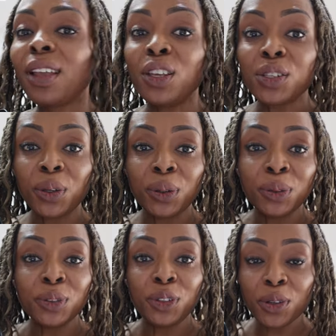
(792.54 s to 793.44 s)

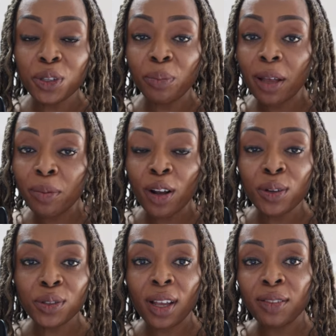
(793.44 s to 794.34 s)
So, Dr. Barbara
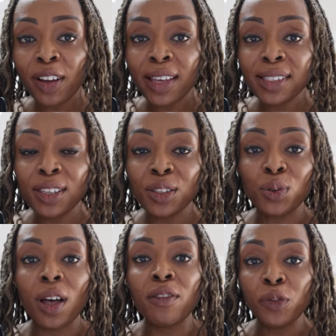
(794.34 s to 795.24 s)
also advises
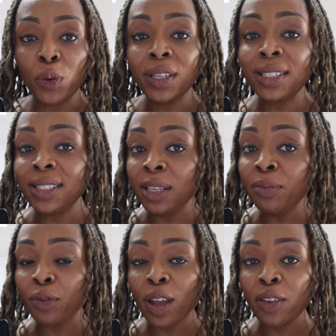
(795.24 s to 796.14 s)
to avoid
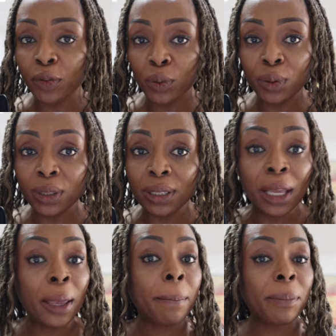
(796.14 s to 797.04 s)
deep-fried food
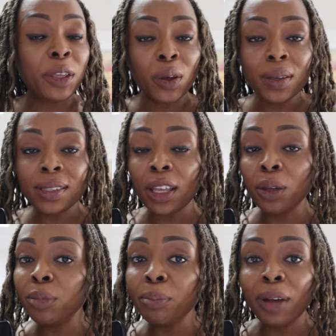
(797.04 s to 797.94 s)
because they
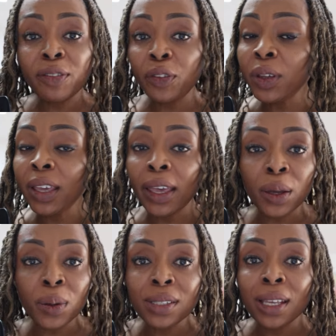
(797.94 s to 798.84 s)
can be bad for your
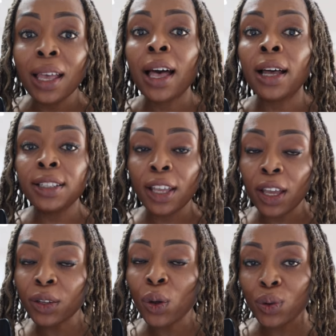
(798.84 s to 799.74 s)
health and they
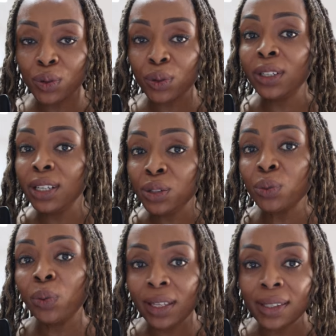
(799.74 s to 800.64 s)
can also lead to
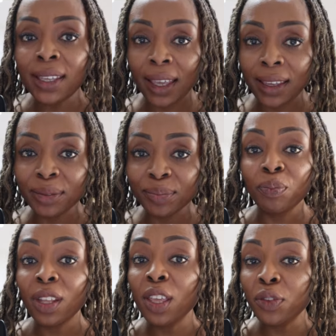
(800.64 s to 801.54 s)
weight gain.
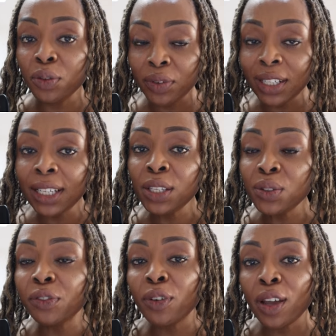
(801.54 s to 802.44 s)
If you really need
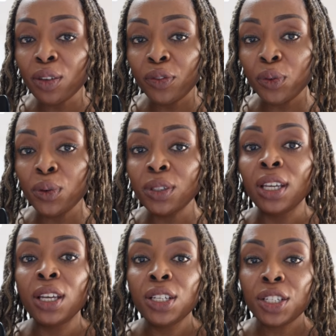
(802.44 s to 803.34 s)
to fry your food,
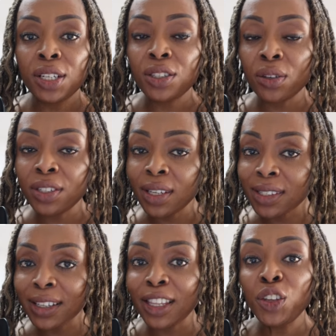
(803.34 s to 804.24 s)
she
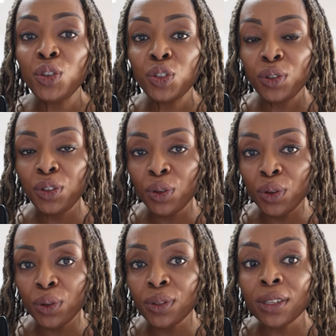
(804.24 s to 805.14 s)
suggested that you should
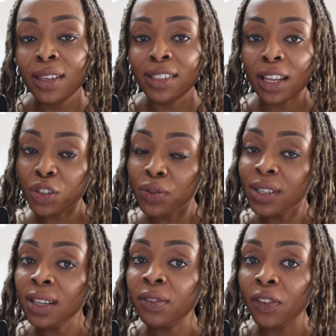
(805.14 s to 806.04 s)
use
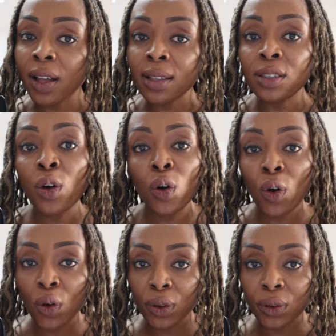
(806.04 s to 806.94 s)
saturated fats or
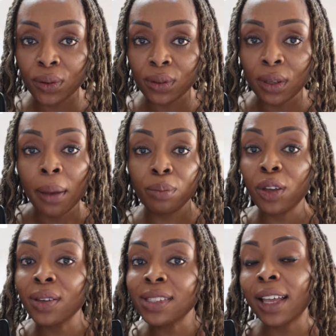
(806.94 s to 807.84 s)
oils
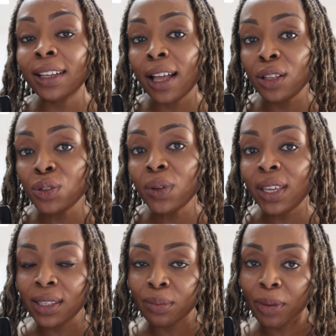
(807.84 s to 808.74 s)
because they can handle
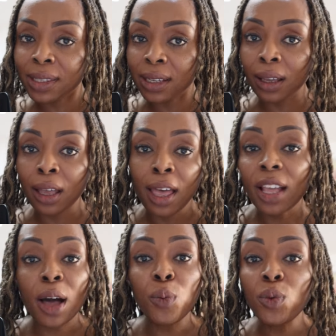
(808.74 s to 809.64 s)
heat better
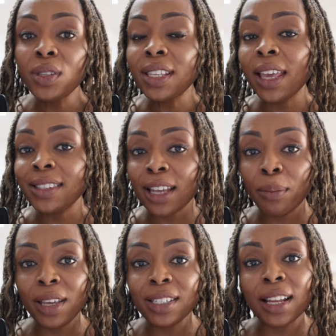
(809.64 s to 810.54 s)
and won't get
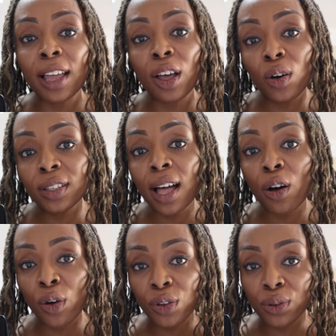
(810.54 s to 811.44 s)
damaged like other
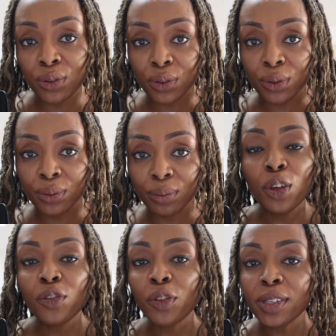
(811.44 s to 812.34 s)
oils do.
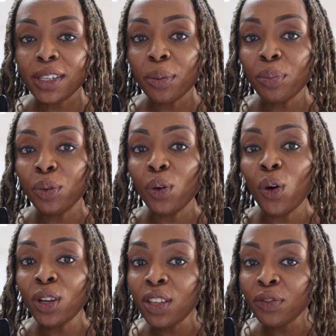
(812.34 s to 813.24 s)
For example,
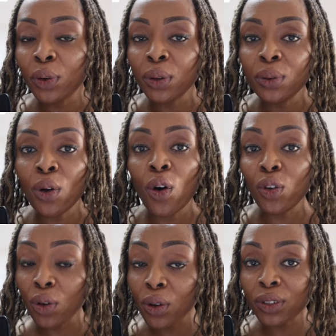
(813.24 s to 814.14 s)
olive oil or
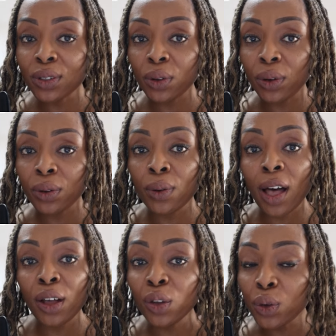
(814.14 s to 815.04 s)
coconut oil
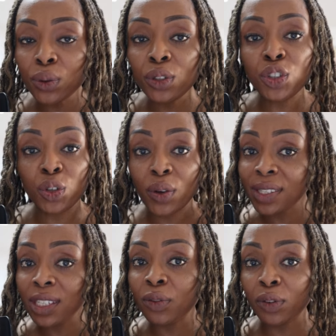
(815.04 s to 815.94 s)
are good
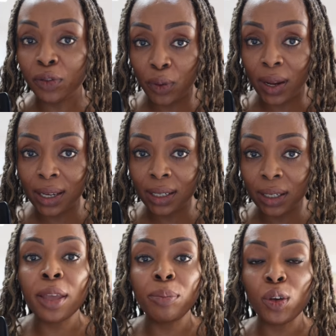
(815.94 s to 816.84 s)
choices for frying
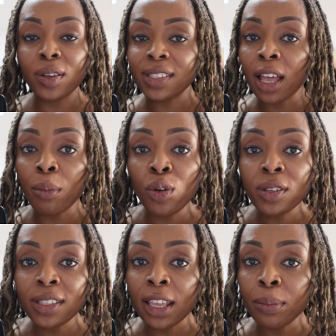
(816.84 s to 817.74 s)
because they are more
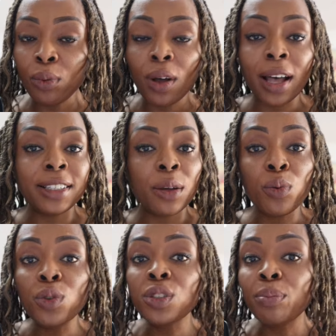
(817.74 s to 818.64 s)
stable and they
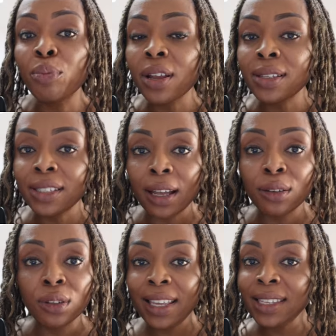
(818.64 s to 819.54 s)
won't break
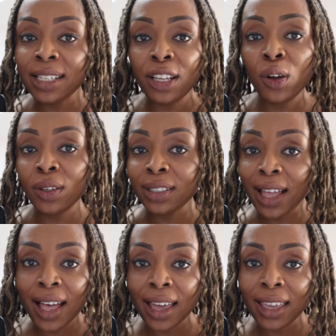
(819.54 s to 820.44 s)
down easily under
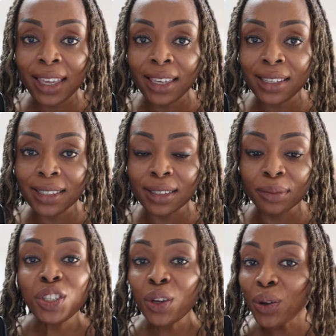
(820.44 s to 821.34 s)
high heat.
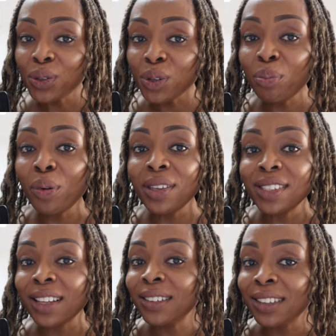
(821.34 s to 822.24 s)
She also
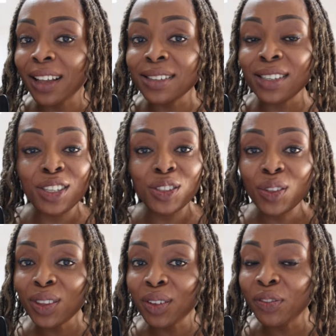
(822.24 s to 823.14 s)
points out that it's
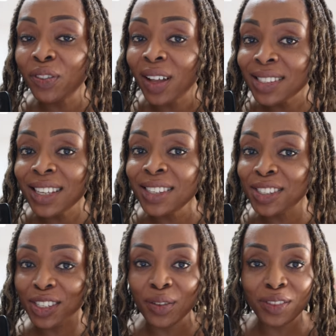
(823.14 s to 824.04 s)
not the fat
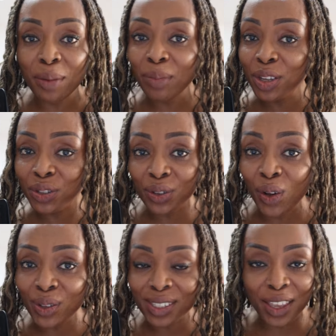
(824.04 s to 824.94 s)
itself that makes
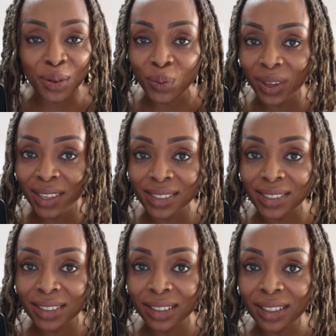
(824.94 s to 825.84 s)
us gain
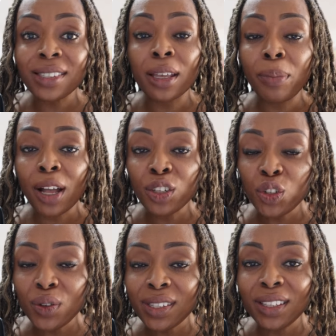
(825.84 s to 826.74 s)
weight. It's about
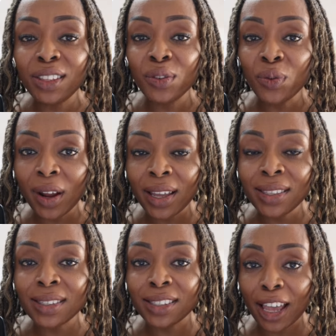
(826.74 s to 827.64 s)
choosing the
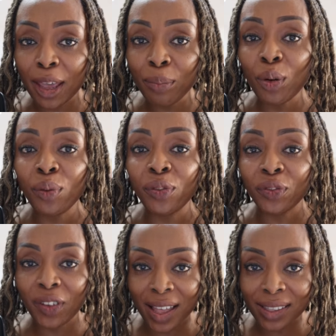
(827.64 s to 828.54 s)
right type of
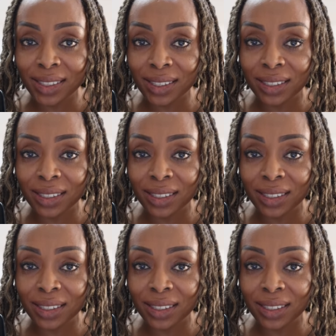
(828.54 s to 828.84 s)
fat.